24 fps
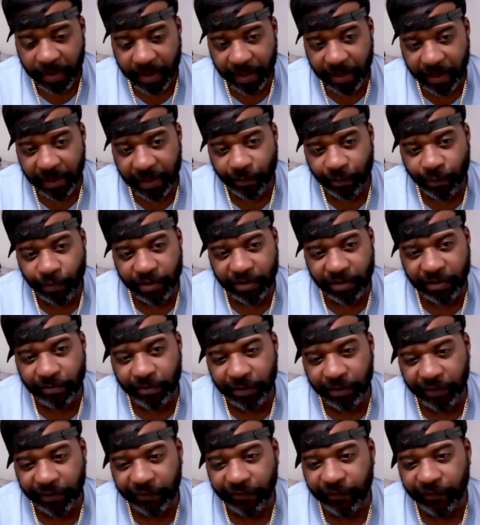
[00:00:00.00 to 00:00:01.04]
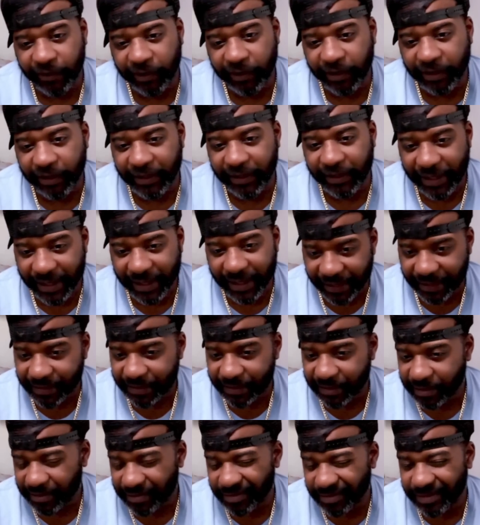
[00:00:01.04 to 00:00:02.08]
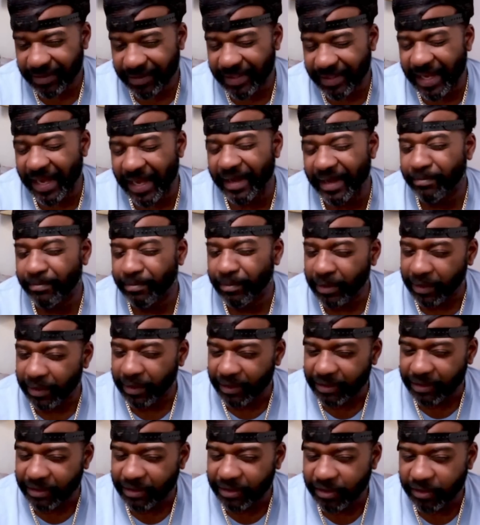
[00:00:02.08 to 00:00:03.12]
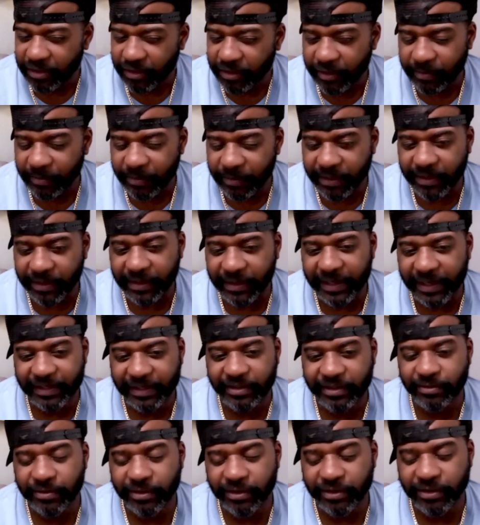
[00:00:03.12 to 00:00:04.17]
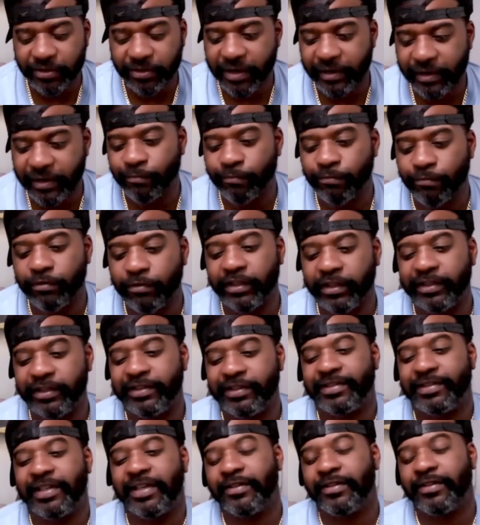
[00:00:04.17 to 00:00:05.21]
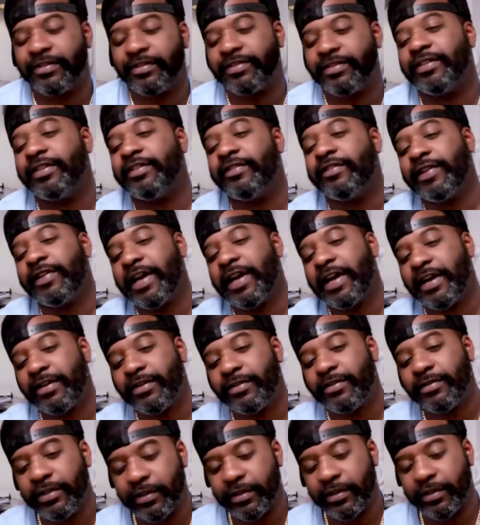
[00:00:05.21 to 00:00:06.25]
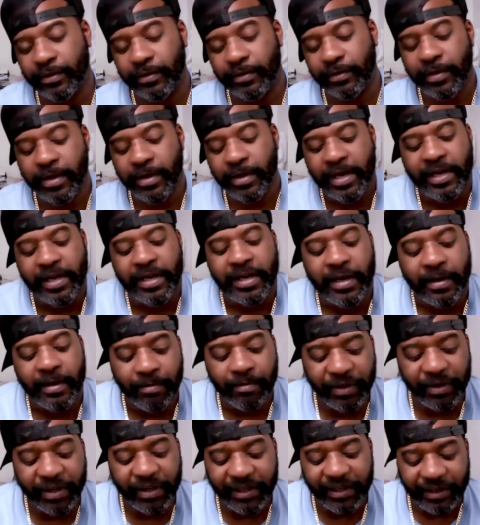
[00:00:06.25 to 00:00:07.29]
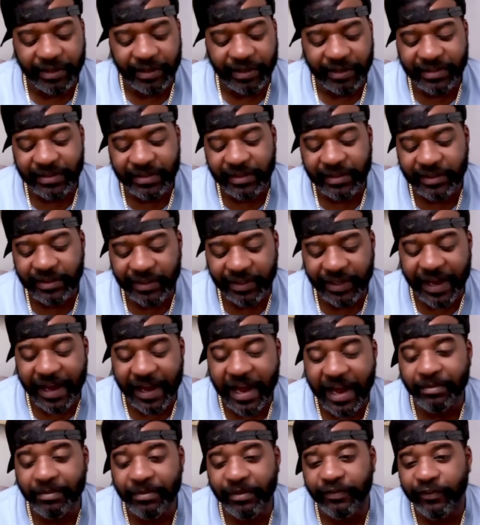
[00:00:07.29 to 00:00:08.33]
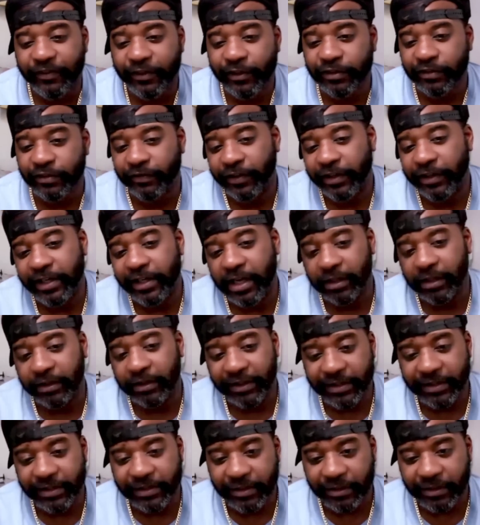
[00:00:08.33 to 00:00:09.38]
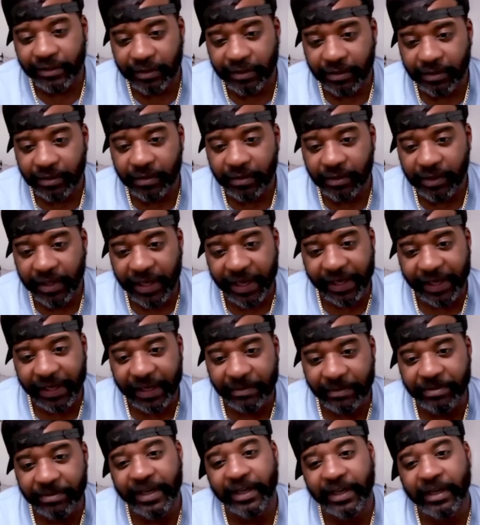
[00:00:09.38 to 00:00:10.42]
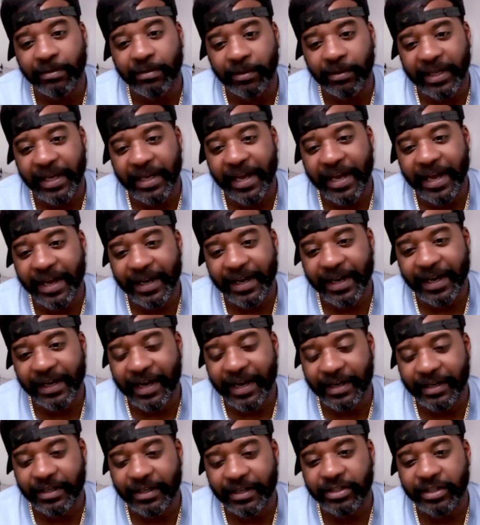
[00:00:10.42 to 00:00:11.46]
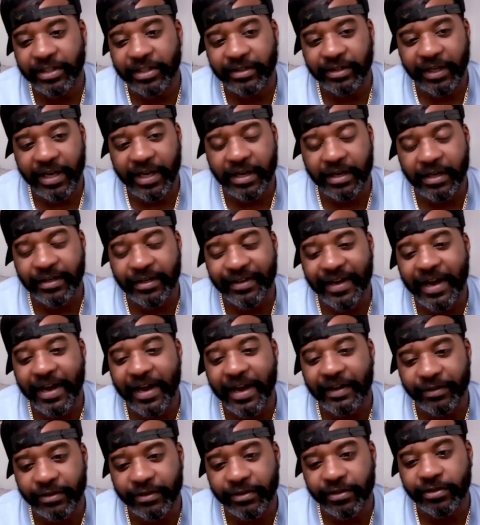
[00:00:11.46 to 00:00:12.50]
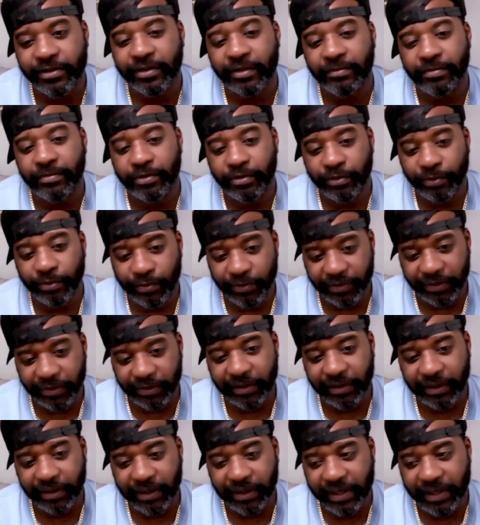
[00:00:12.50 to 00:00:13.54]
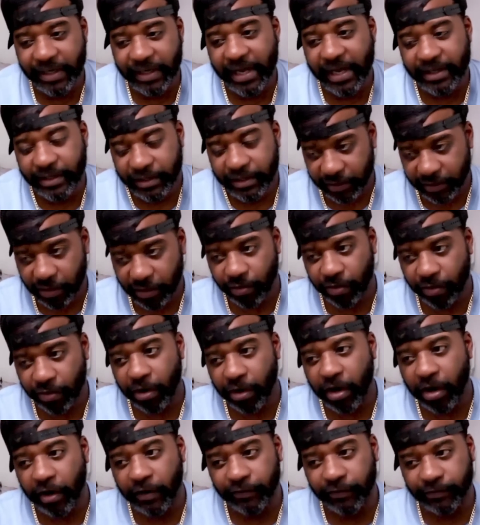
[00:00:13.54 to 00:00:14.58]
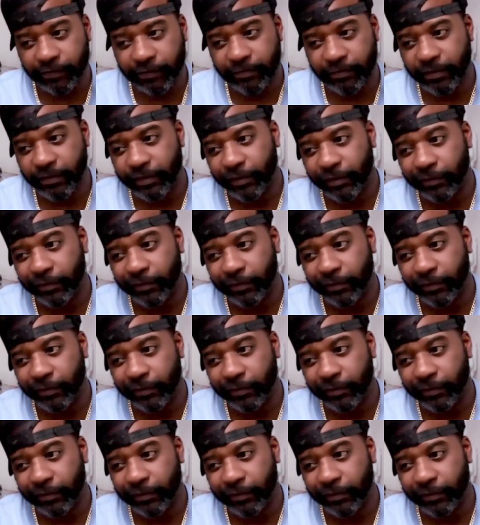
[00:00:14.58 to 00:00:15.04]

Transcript: and I wasn't really feeling that much. You know what I mean? Like, she was just trying to really set herself out. But listening to the album, it feels very authentic. I'm glad I got a chance to kind of dive into the music and not just go off,